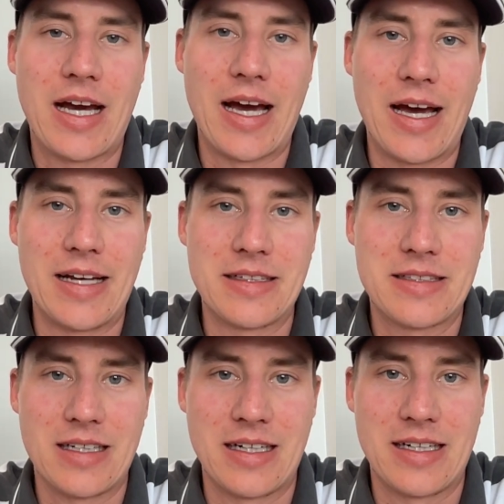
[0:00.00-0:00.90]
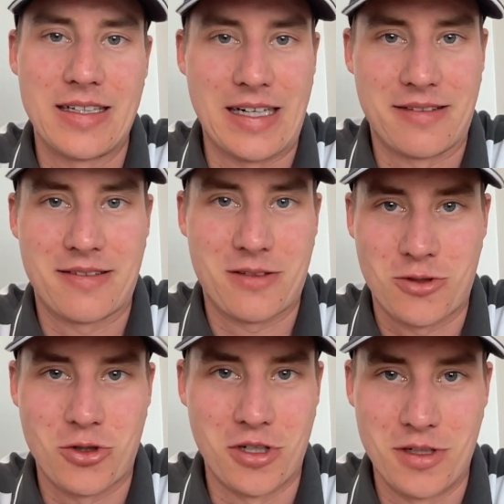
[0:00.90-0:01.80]
And that's
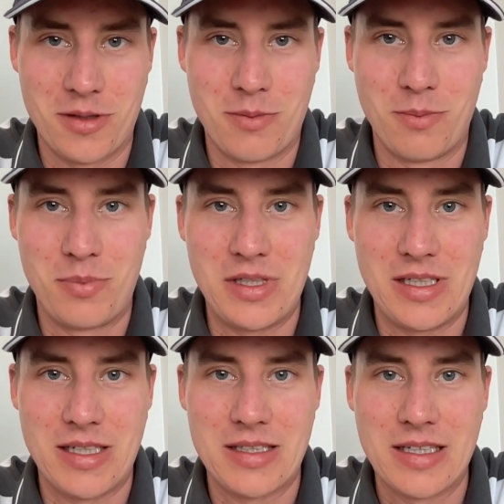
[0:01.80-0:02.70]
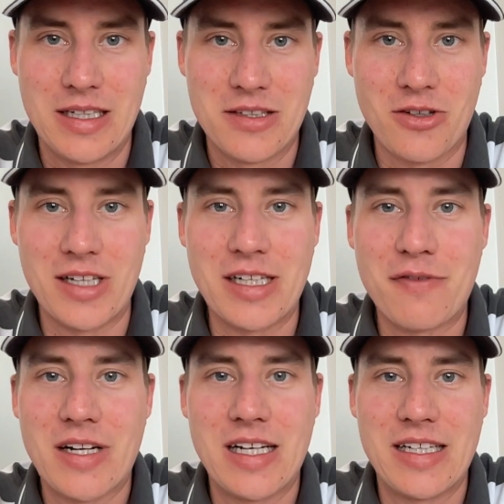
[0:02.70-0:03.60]
gonna be it. So I
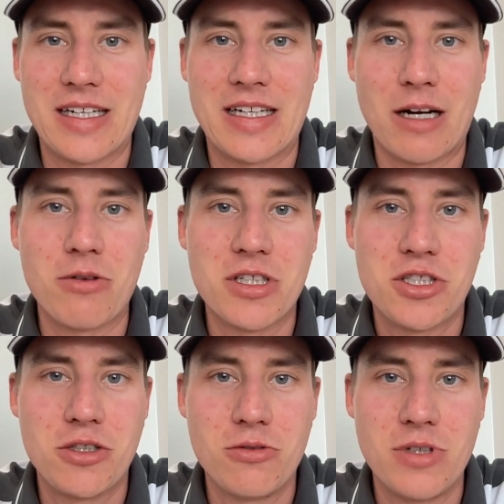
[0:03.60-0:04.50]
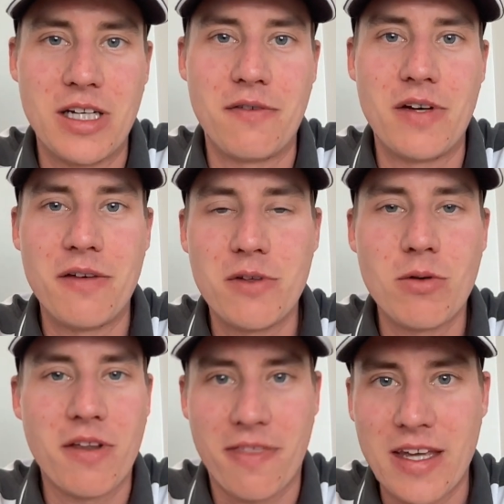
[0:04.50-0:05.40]
definitely encourage you, if you
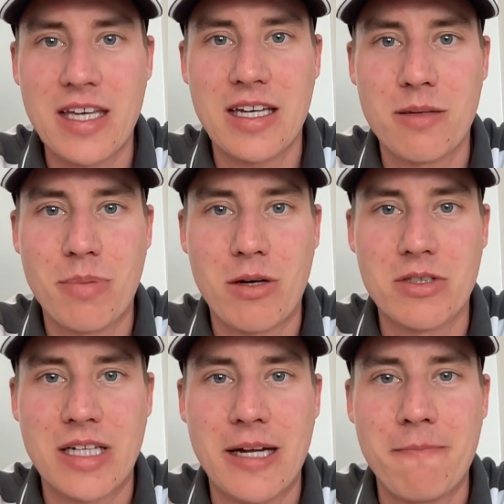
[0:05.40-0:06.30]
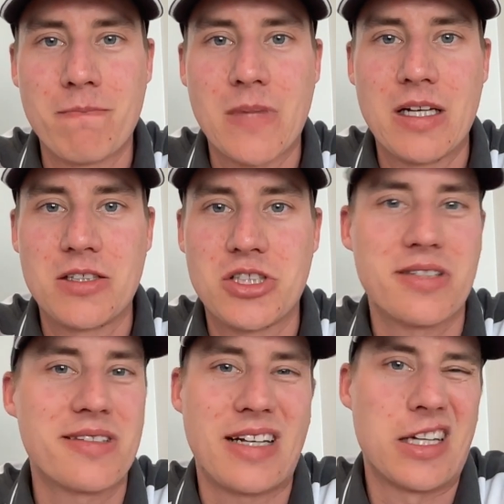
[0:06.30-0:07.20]
are thinking about that,
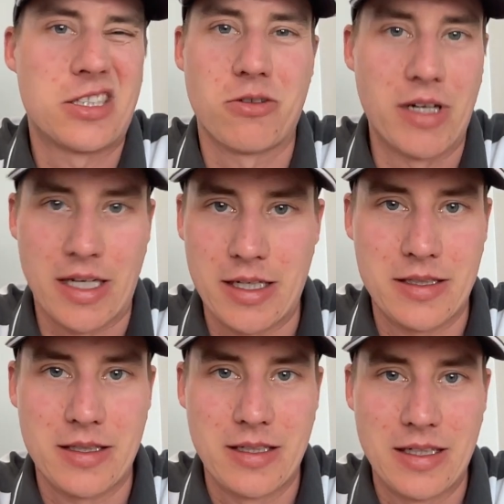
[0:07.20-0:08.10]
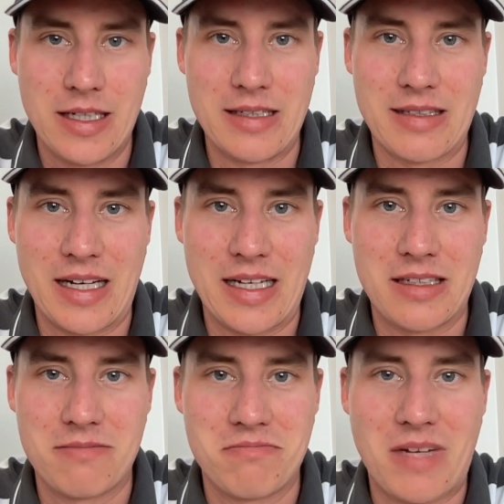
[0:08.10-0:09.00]
just start doing it. It's
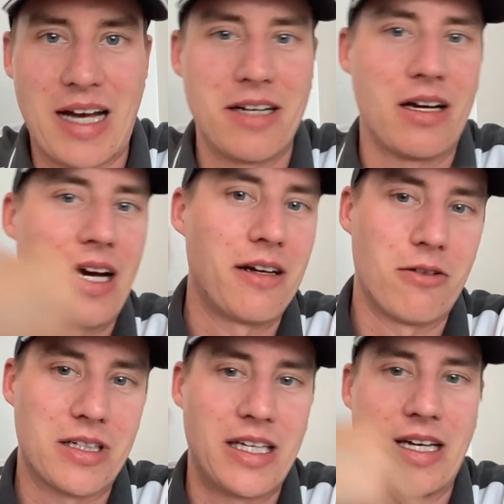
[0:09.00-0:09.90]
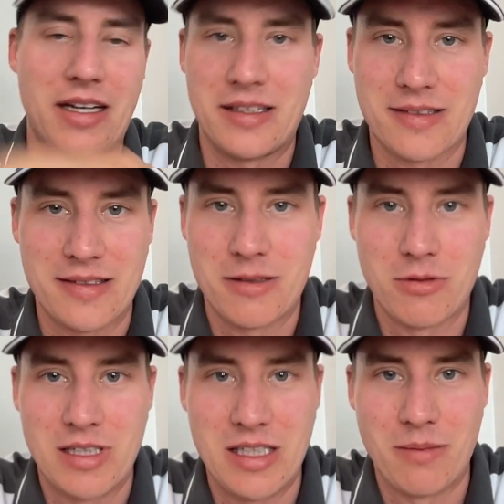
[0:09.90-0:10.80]
like, I don't care
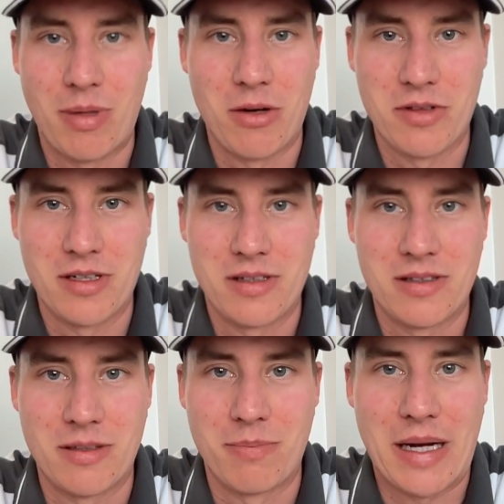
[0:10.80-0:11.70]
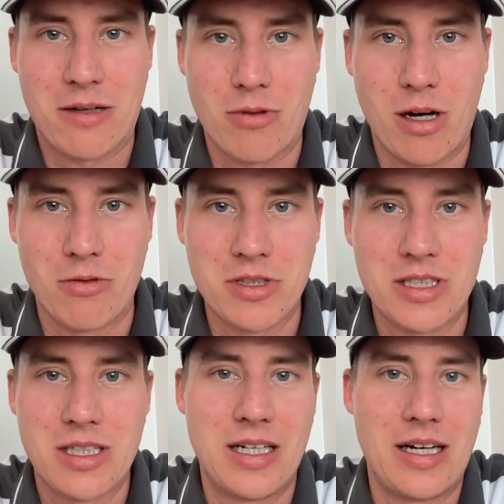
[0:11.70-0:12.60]
necessarily about the
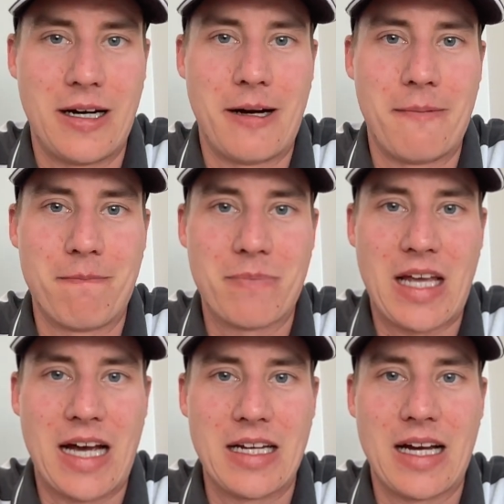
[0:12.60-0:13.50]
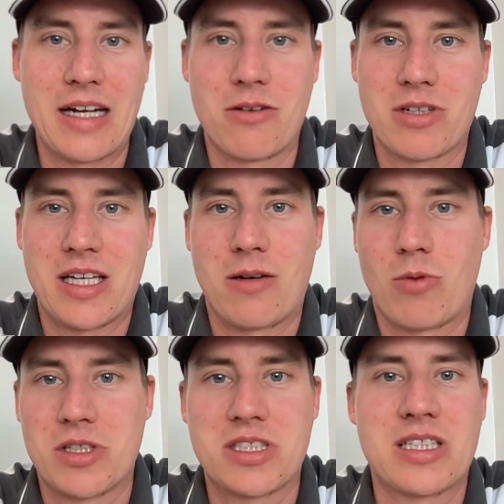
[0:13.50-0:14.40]
background. I don't care
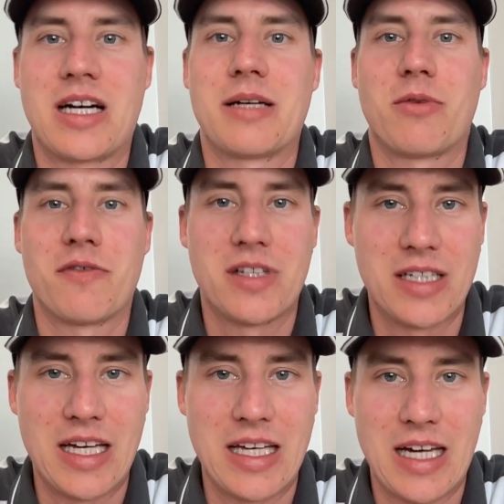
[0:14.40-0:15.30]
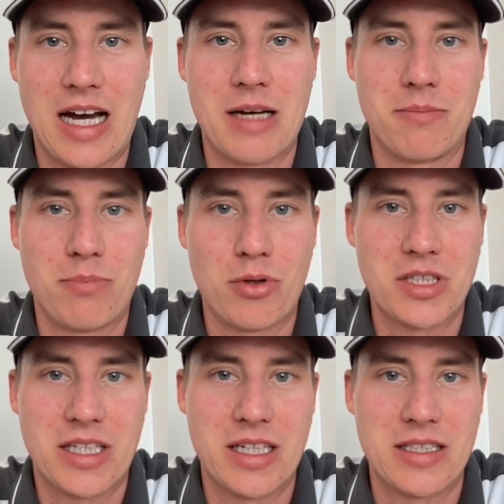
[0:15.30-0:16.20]
what time of the day I'm
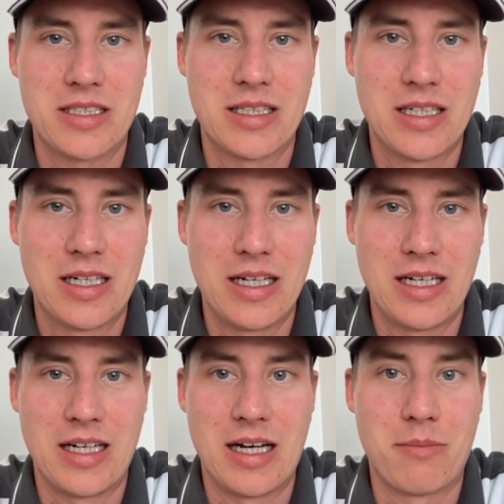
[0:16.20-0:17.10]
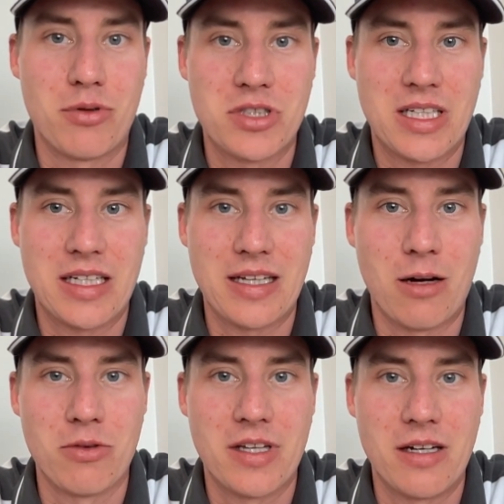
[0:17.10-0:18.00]
putting it
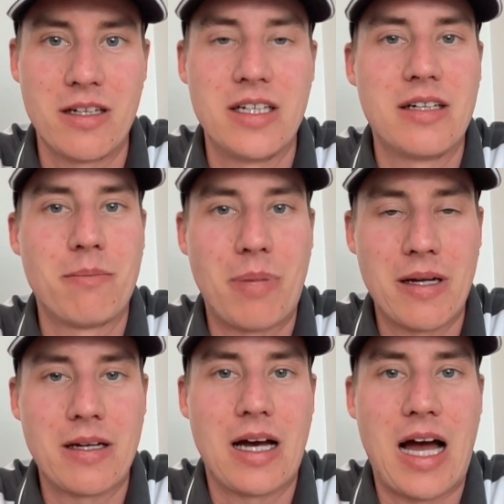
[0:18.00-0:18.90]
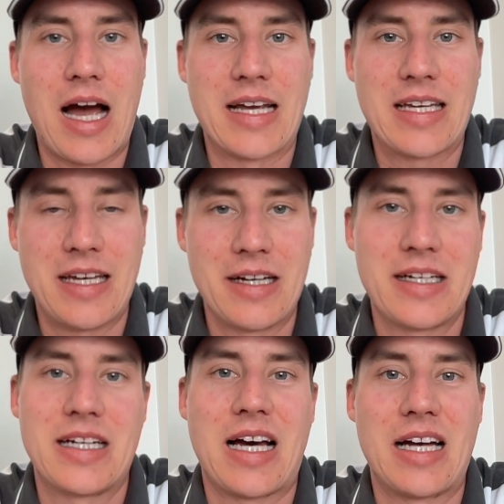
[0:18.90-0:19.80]
out there, but I care
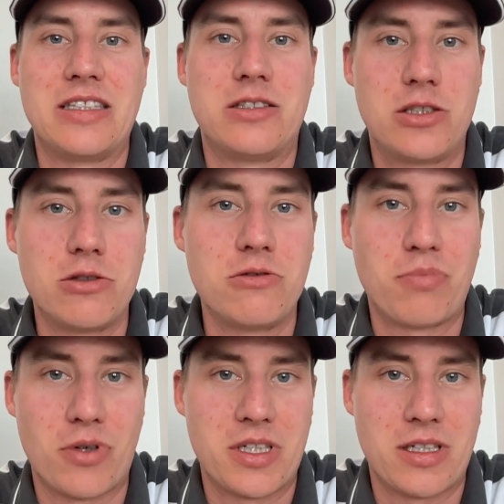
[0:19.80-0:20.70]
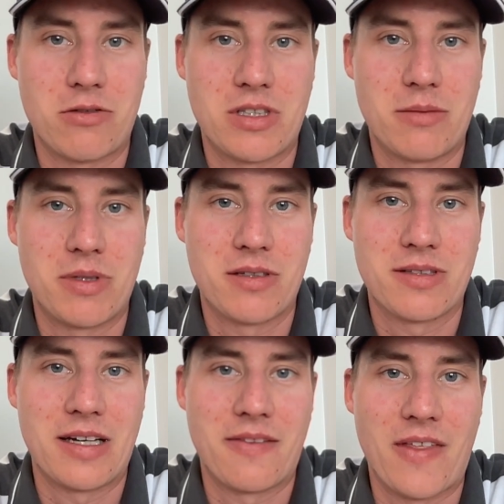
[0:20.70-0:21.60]
that I do put it out there,
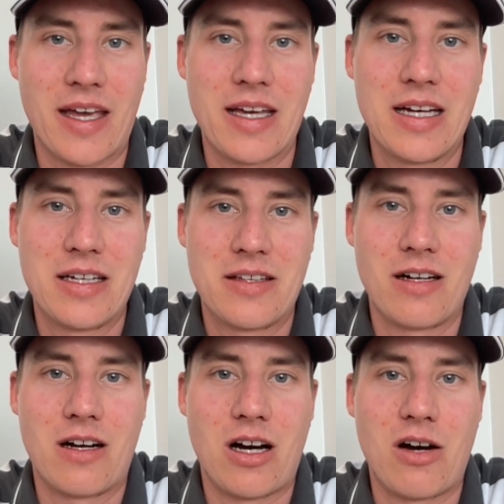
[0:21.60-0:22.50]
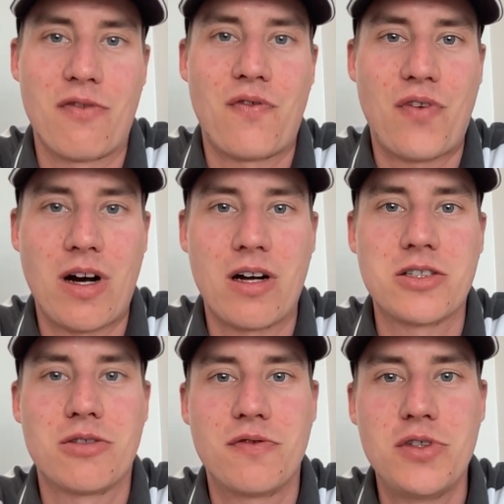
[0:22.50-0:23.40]
because I think there are far
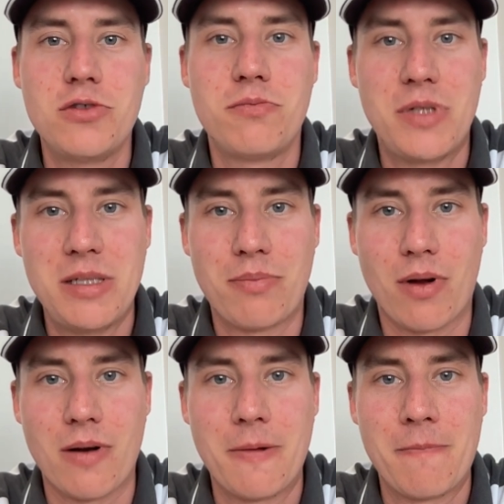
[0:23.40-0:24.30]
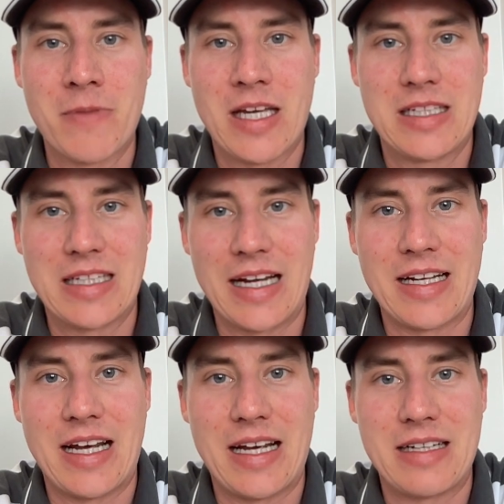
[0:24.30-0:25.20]
too few people that